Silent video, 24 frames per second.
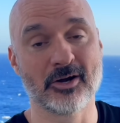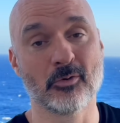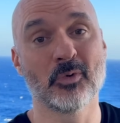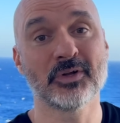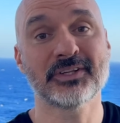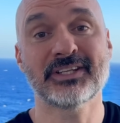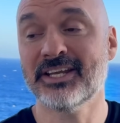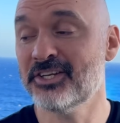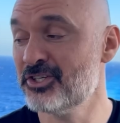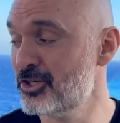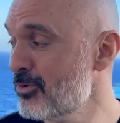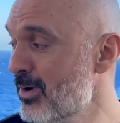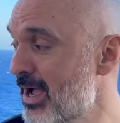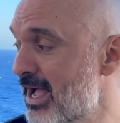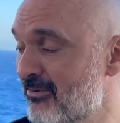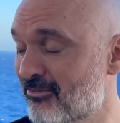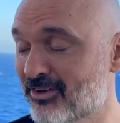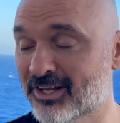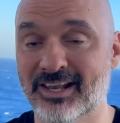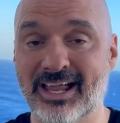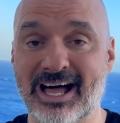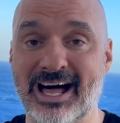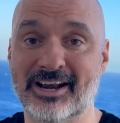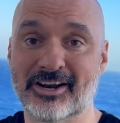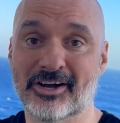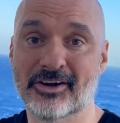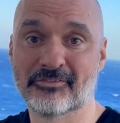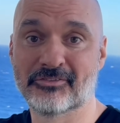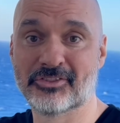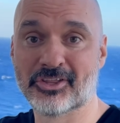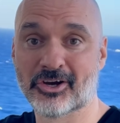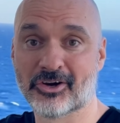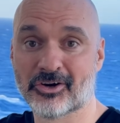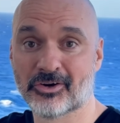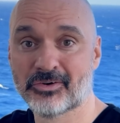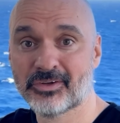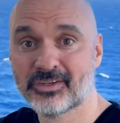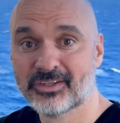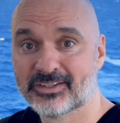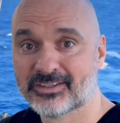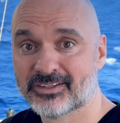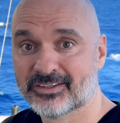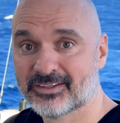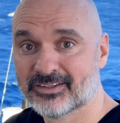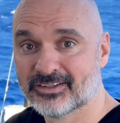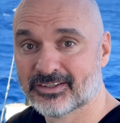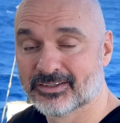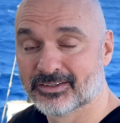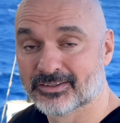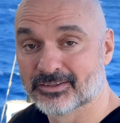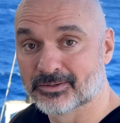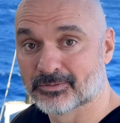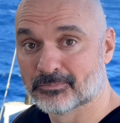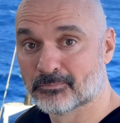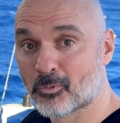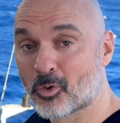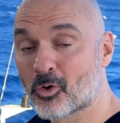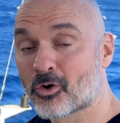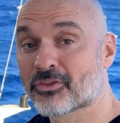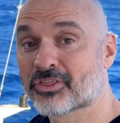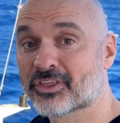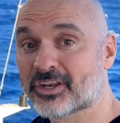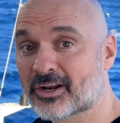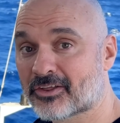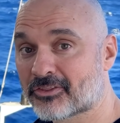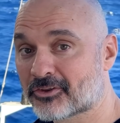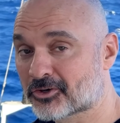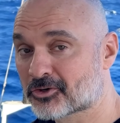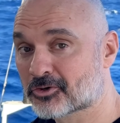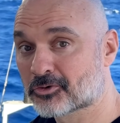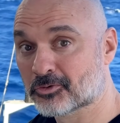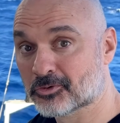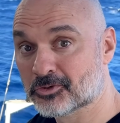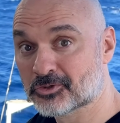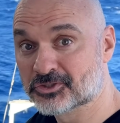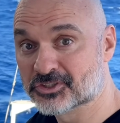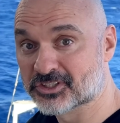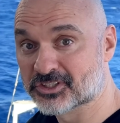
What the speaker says: What they do have a lot of, though, more than other cruise